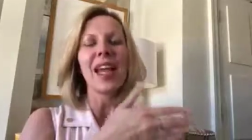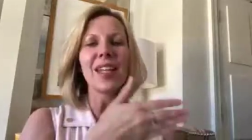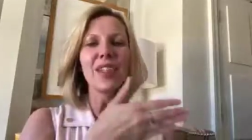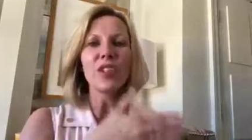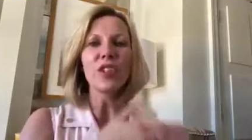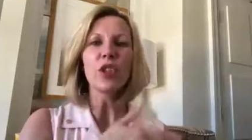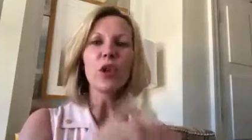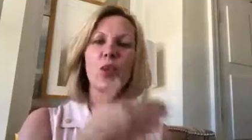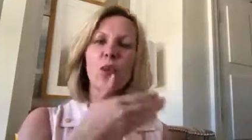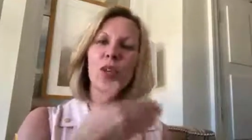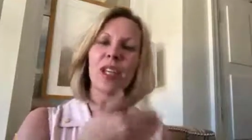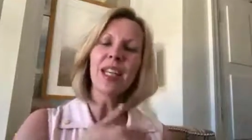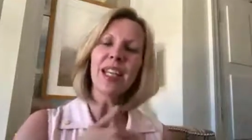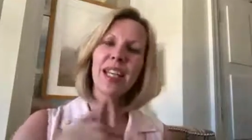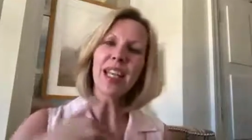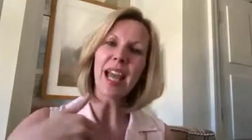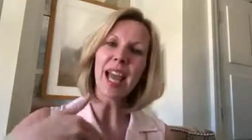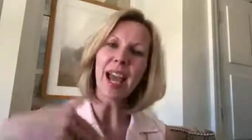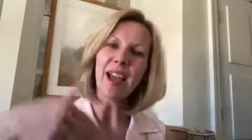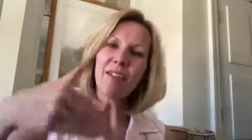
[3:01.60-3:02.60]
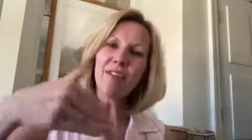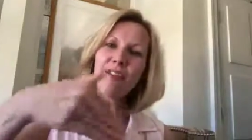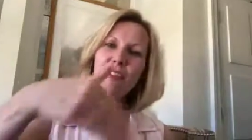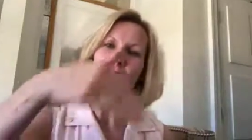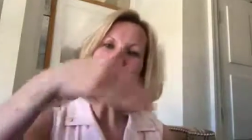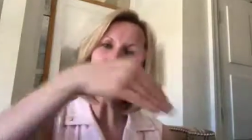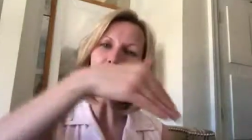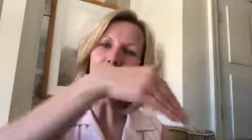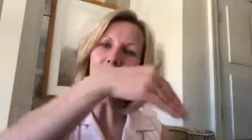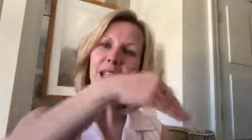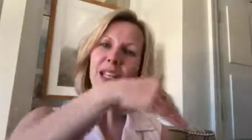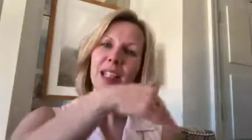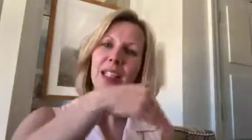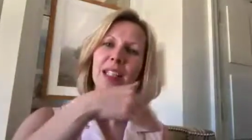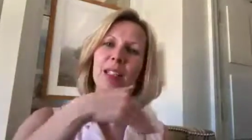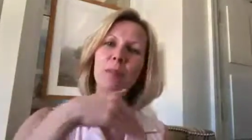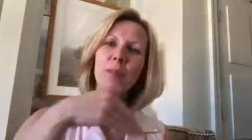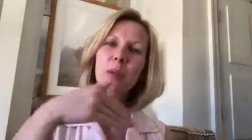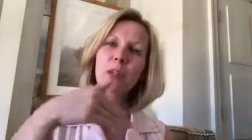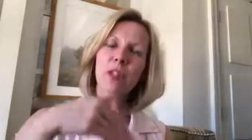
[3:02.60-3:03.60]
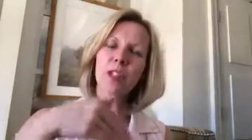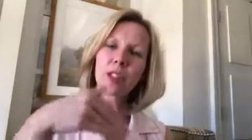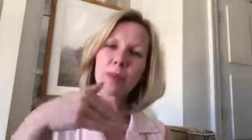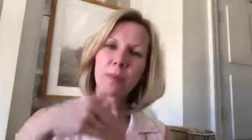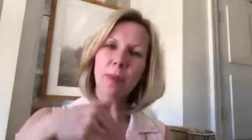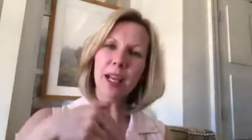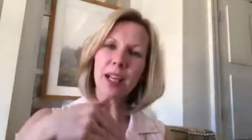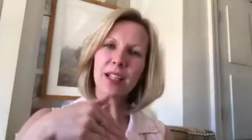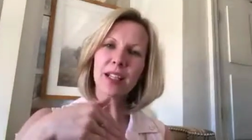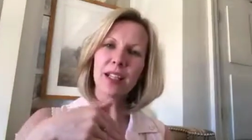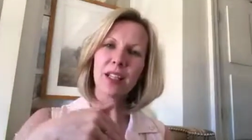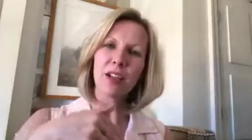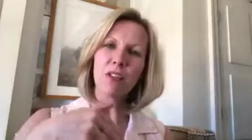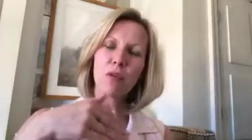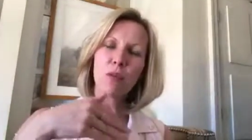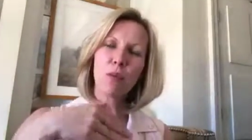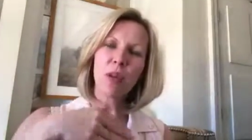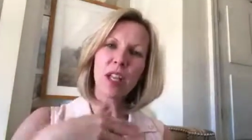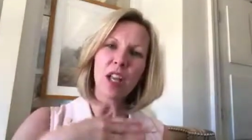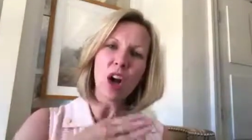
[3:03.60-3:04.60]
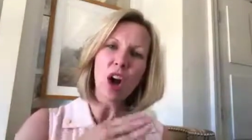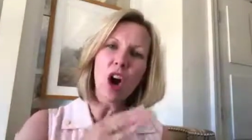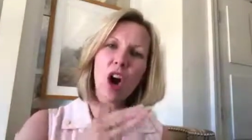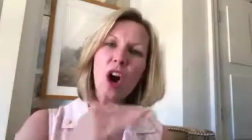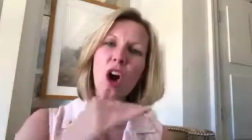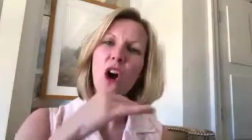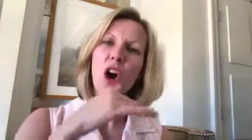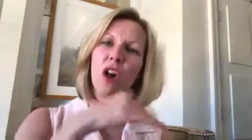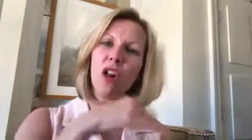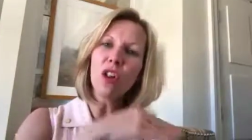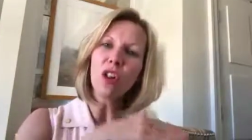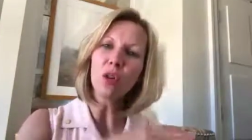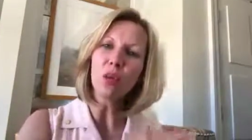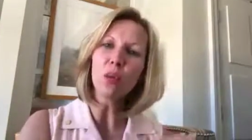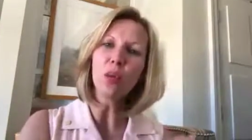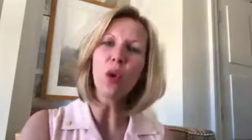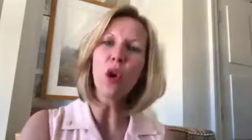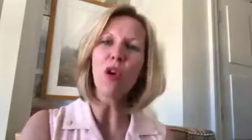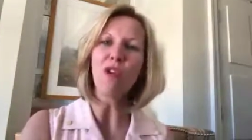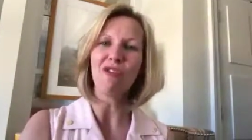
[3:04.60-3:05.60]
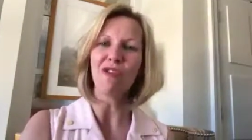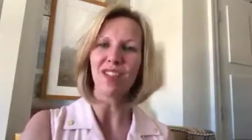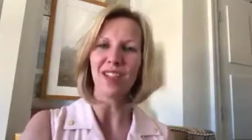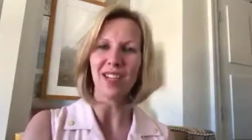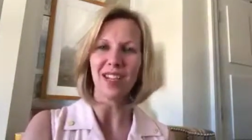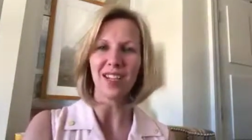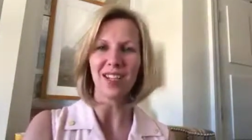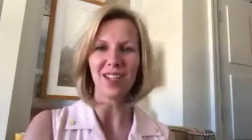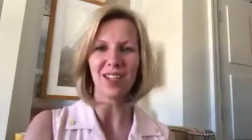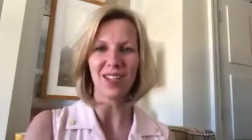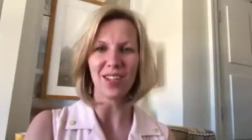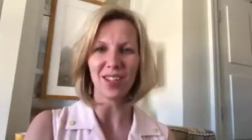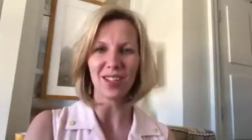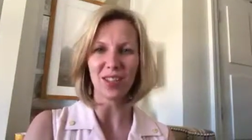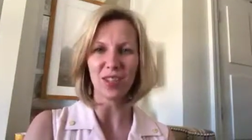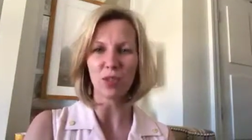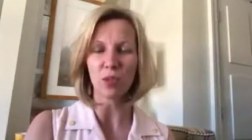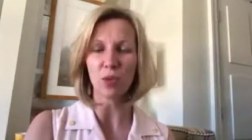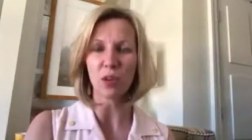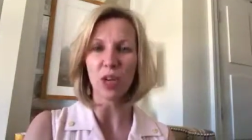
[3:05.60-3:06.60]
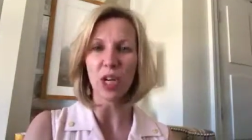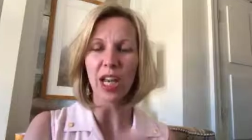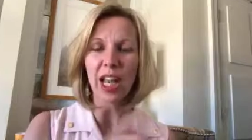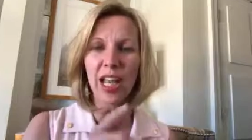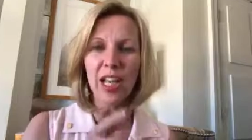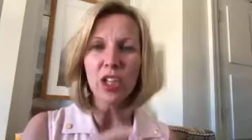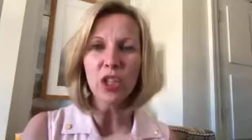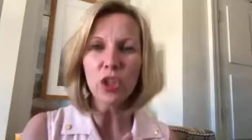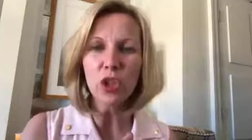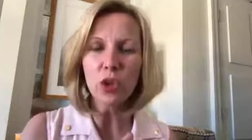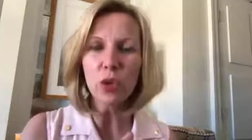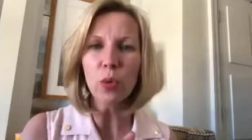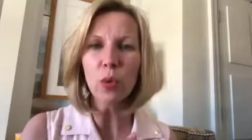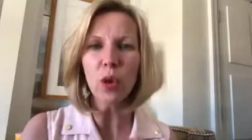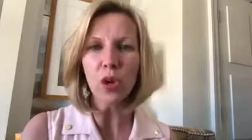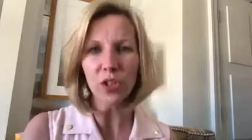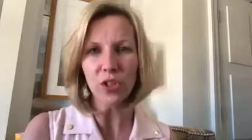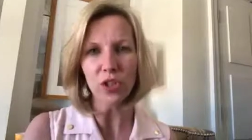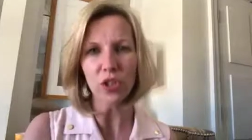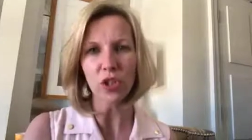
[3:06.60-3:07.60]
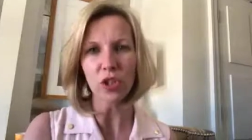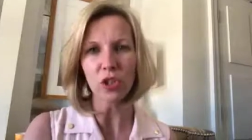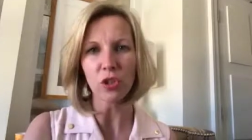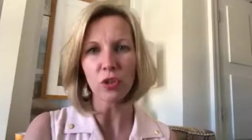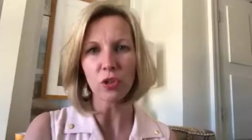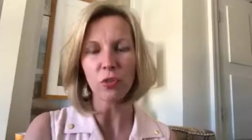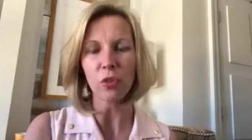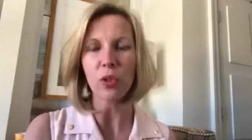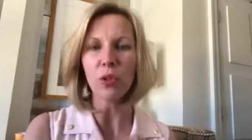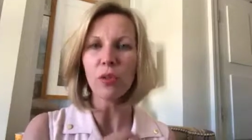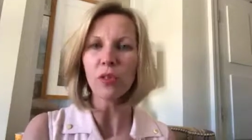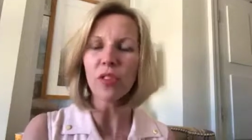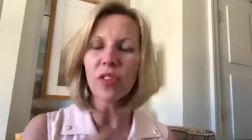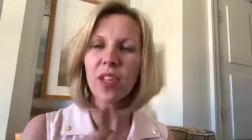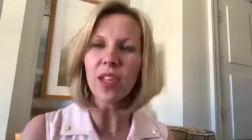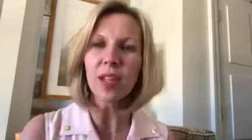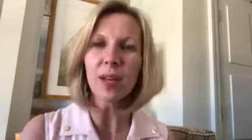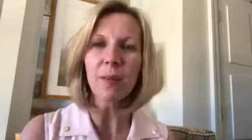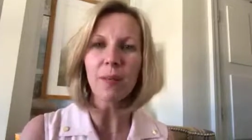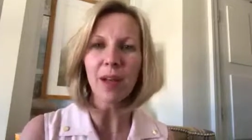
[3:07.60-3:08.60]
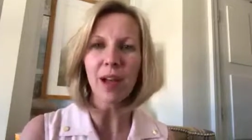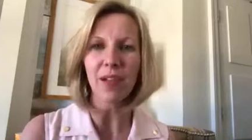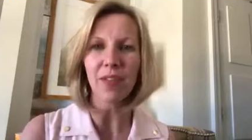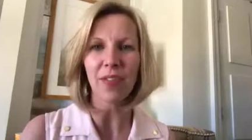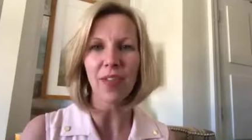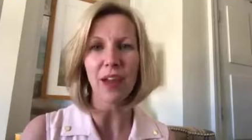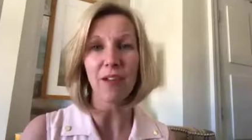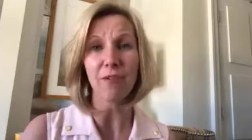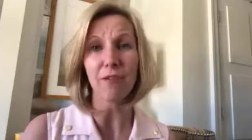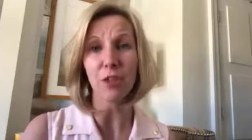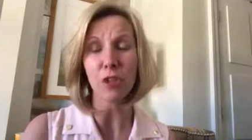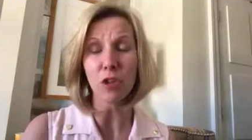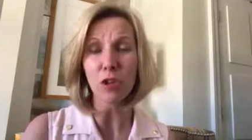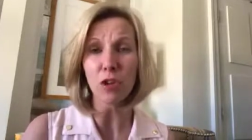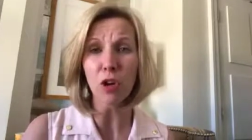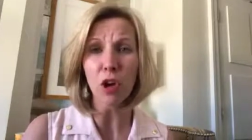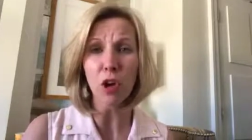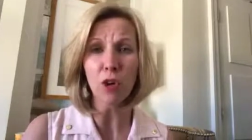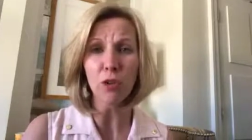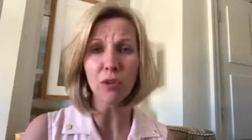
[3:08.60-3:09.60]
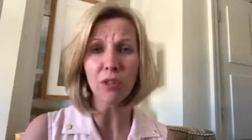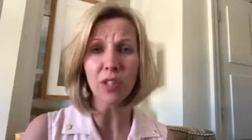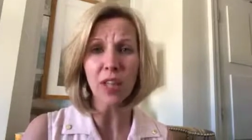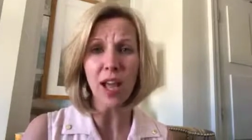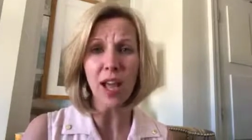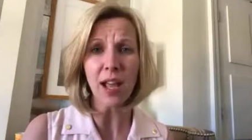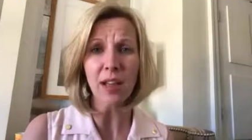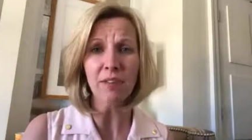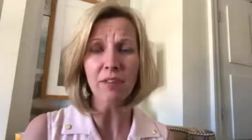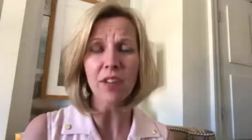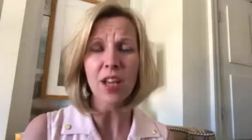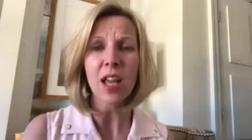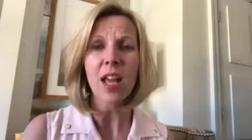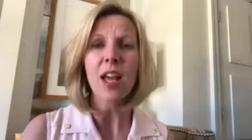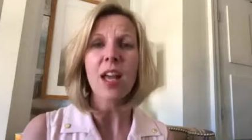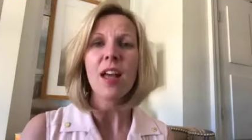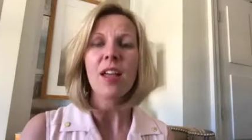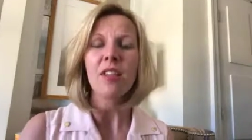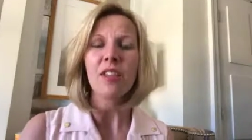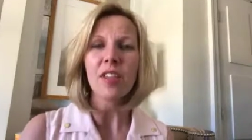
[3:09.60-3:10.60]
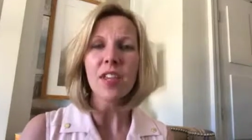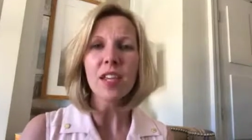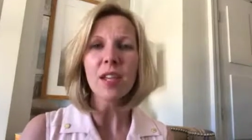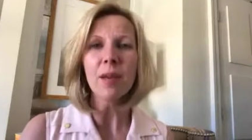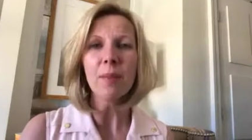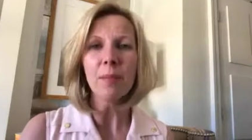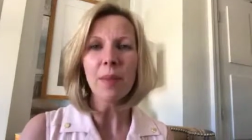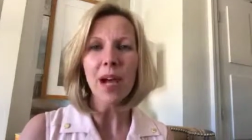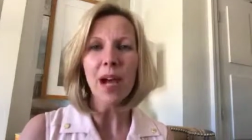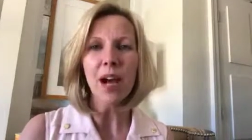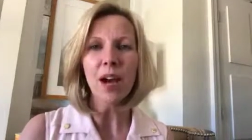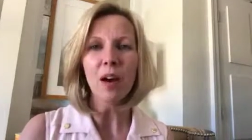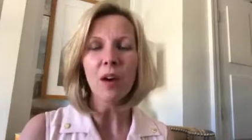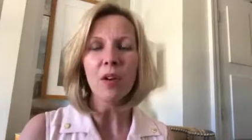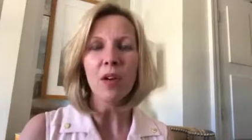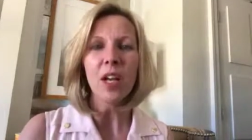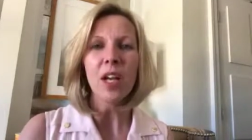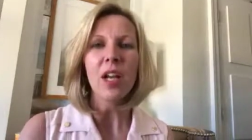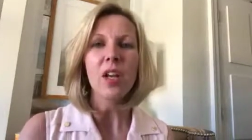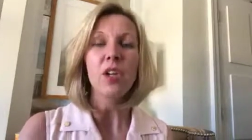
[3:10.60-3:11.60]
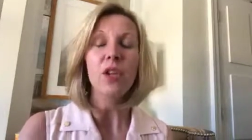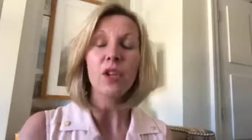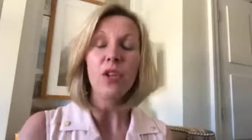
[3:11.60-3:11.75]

And so we need everybody's perspective. We all are woven into this story, and you are too. You think about that for your own life. Think about